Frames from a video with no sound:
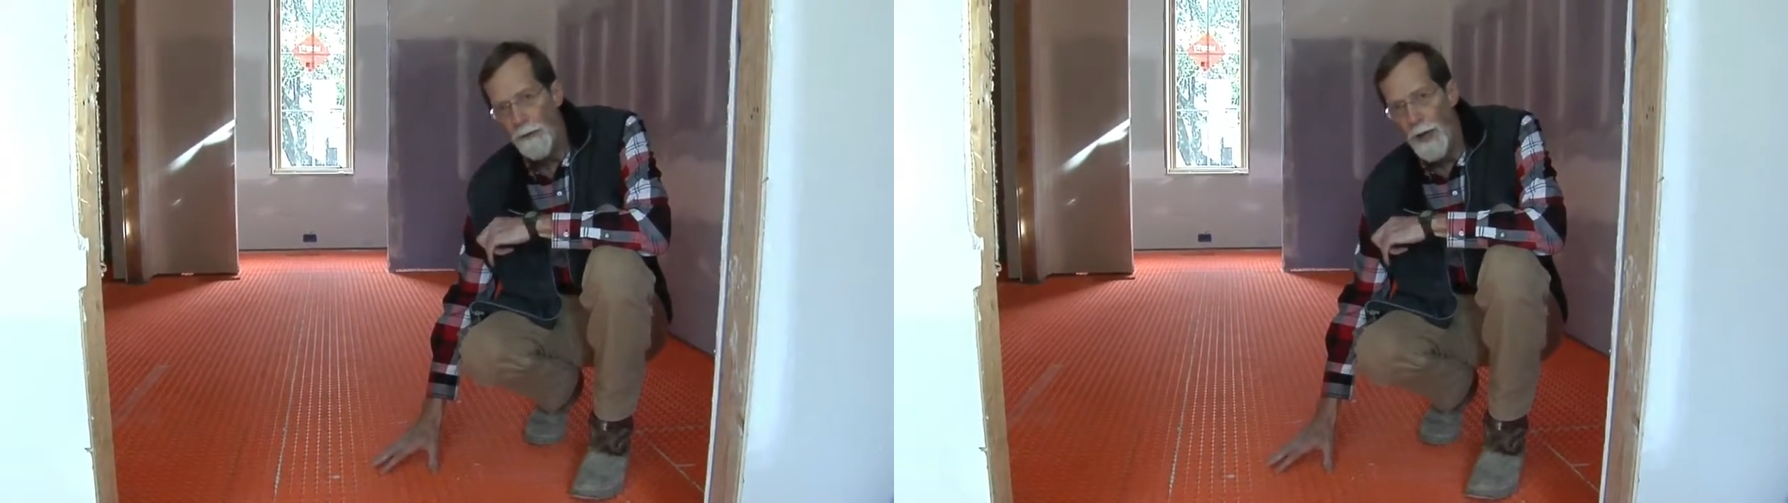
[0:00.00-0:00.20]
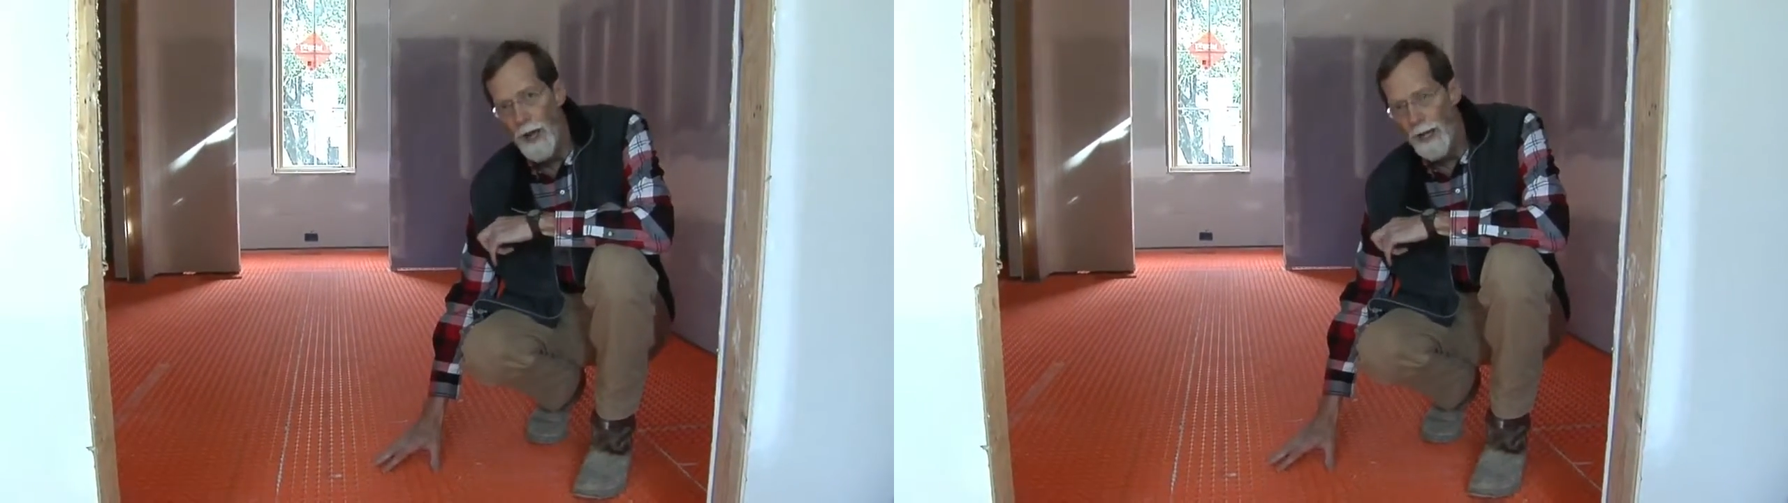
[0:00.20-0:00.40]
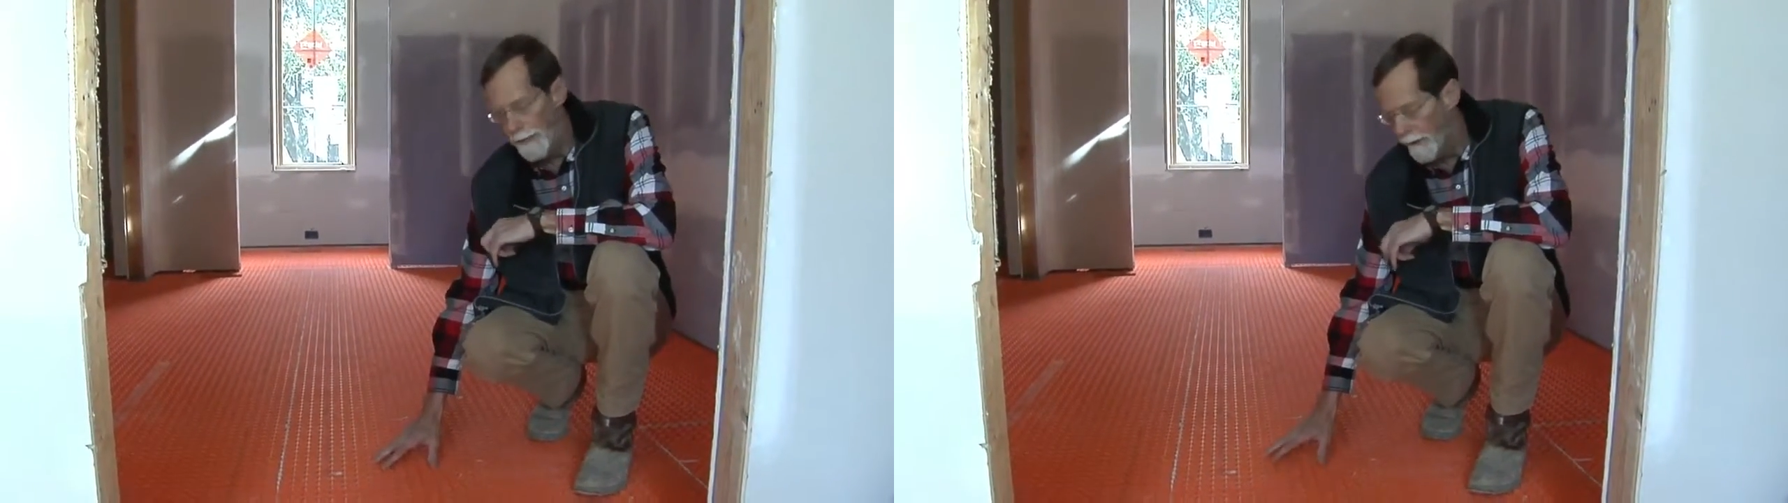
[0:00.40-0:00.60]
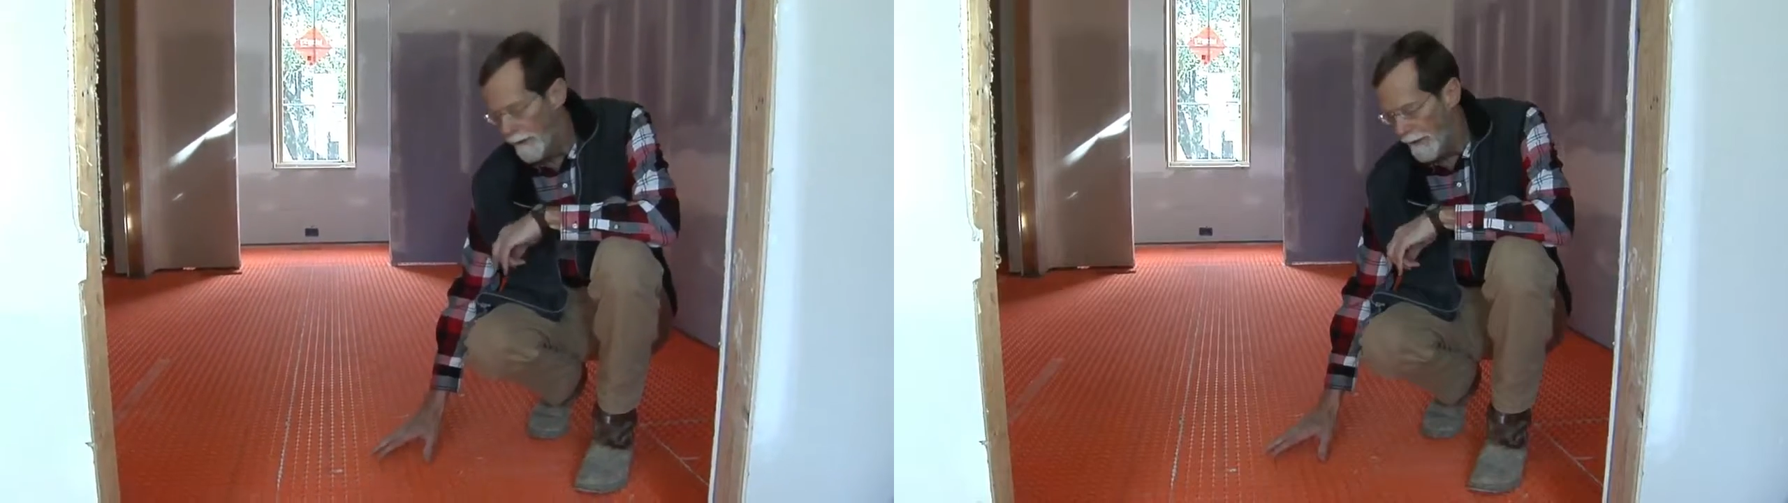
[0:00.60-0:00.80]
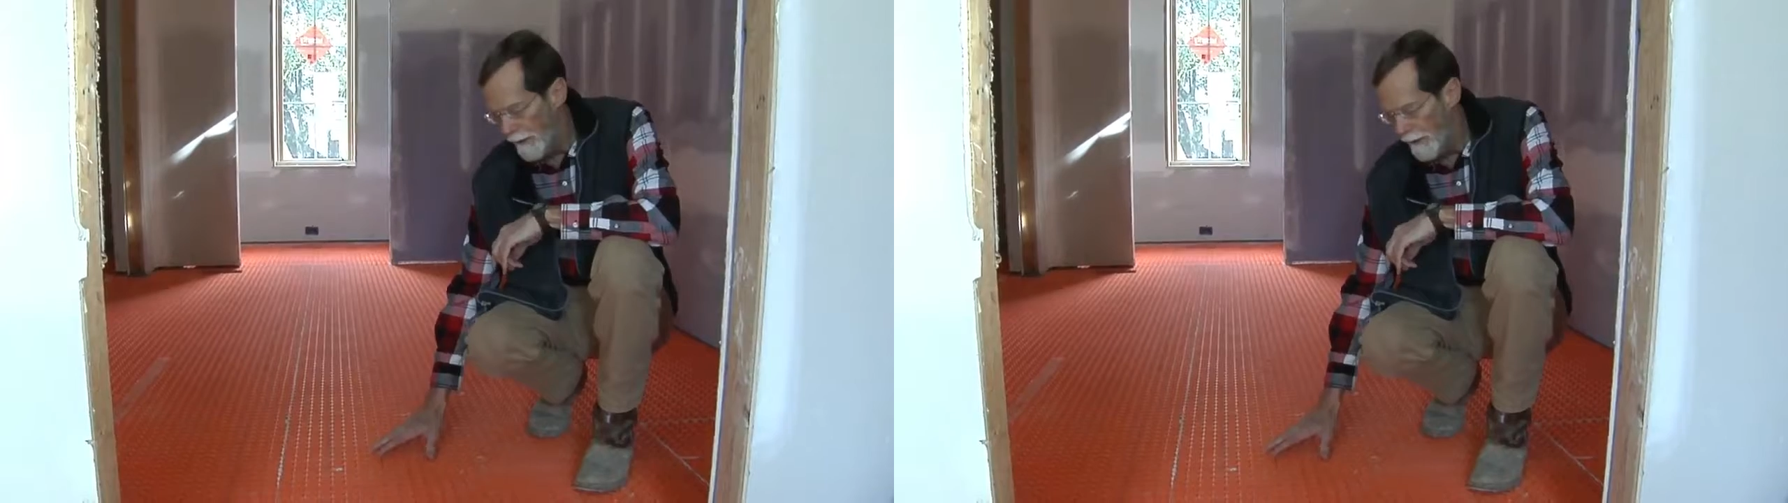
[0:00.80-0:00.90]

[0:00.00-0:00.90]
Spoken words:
will not.